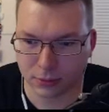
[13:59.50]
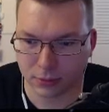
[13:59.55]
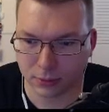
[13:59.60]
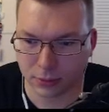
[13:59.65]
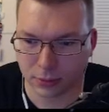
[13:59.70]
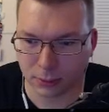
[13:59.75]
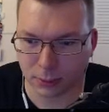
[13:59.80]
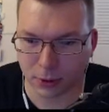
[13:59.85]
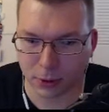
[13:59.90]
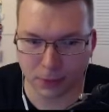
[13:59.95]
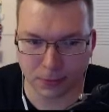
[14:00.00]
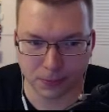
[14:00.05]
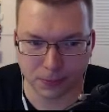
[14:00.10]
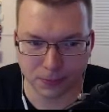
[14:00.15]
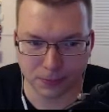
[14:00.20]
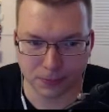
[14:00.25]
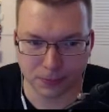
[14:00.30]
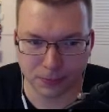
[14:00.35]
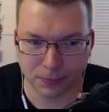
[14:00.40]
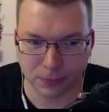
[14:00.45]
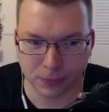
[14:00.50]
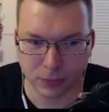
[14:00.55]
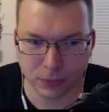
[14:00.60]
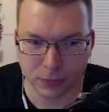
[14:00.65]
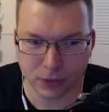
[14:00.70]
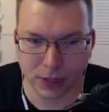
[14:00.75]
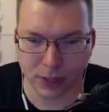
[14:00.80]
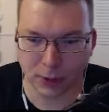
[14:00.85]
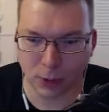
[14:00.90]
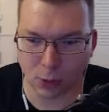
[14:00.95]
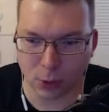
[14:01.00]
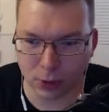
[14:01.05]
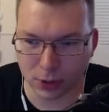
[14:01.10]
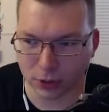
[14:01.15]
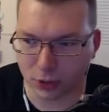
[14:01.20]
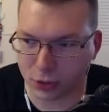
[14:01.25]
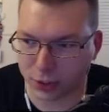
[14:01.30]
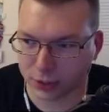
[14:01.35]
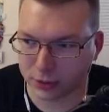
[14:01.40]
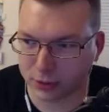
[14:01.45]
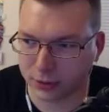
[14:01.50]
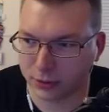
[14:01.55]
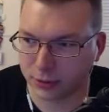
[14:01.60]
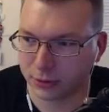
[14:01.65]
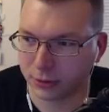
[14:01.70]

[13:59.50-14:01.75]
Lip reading: There we go. So now I want to eject